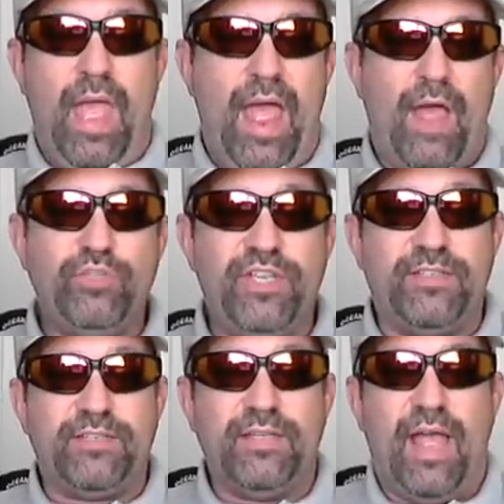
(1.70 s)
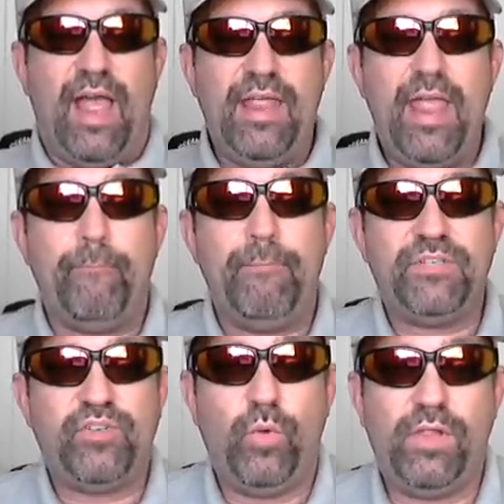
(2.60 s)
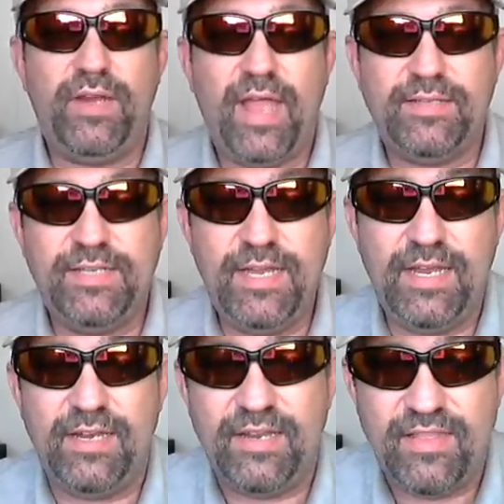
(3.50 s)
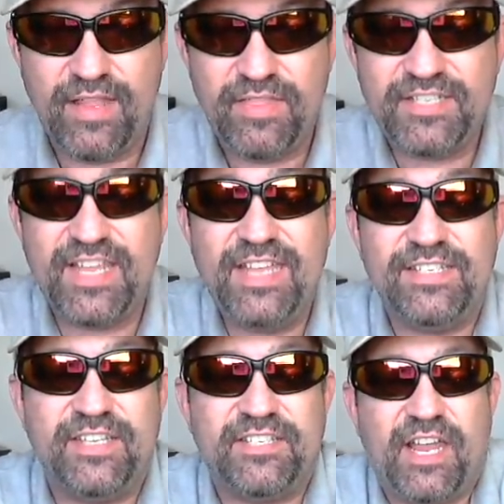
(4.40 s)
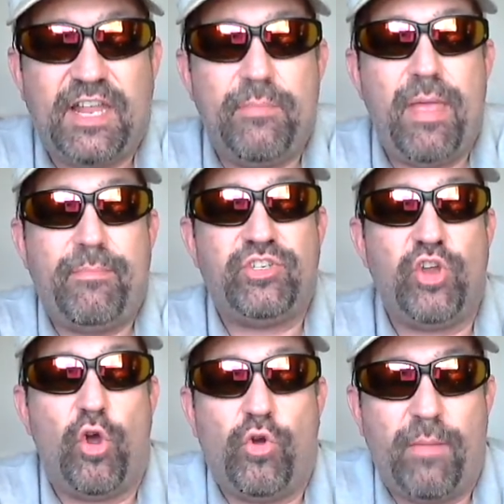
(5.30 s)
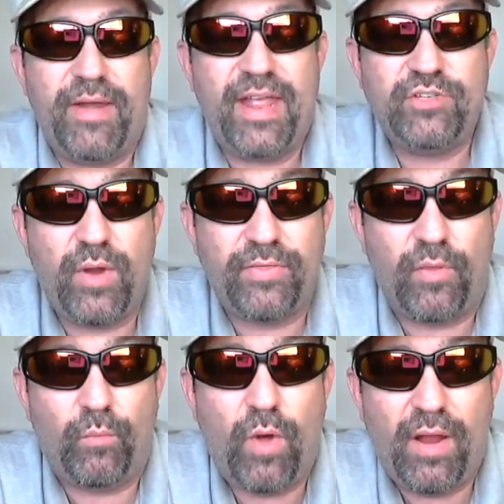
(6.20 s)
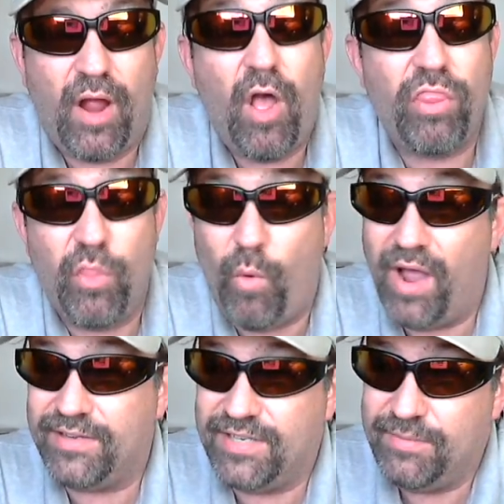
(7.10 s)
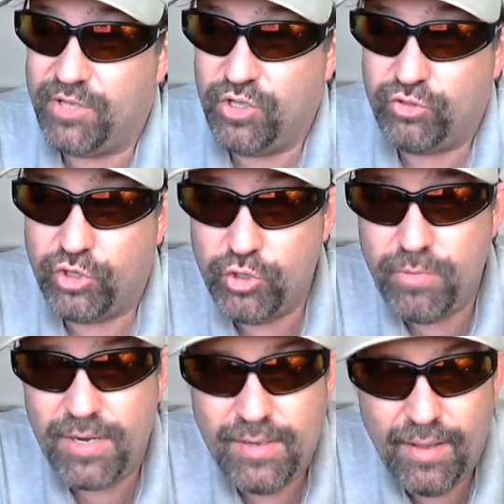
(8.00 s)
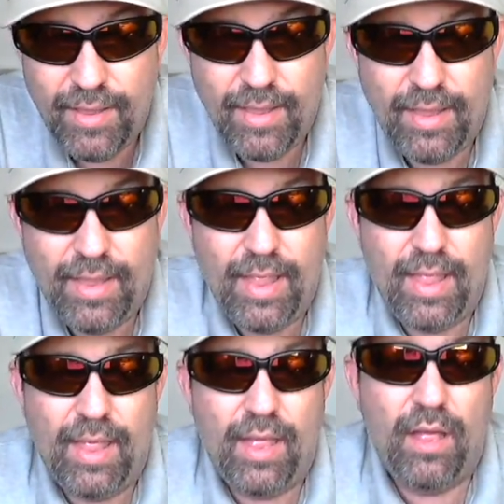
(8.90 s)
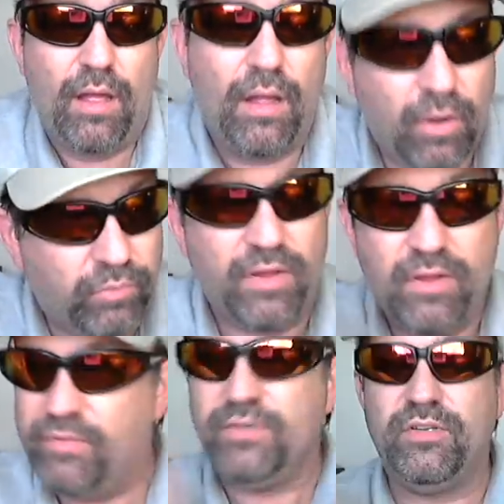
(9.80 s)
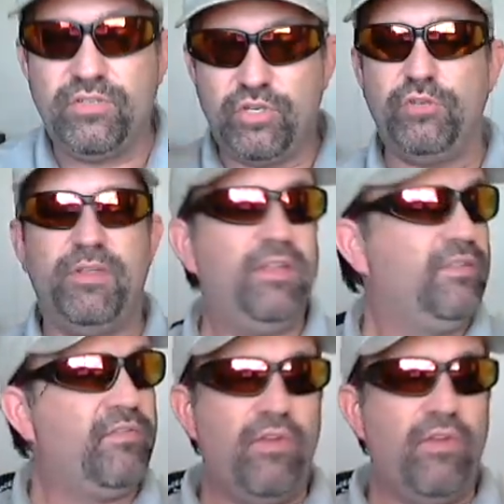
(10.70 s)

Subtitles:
How's it? I am Mr. Willie 19, and this is the Second Amendment Show coming at you at the YT, the YouTube. Oh, excuse me.